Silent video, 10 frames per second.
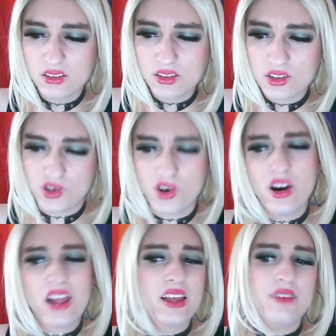Sure,
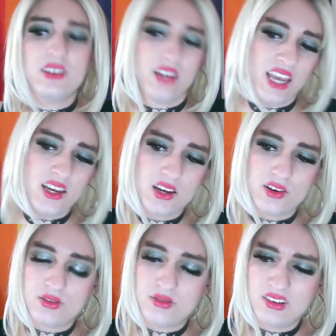I'll give it an A
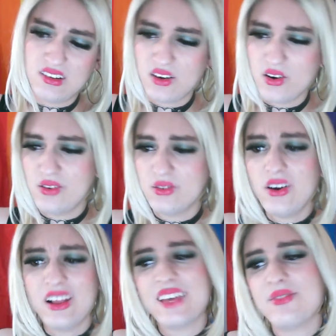tier. No,
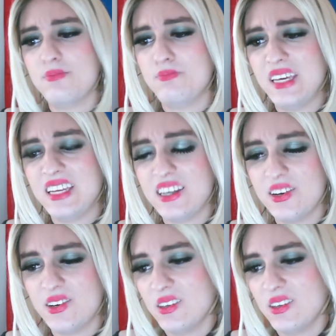I'll give it a B tier.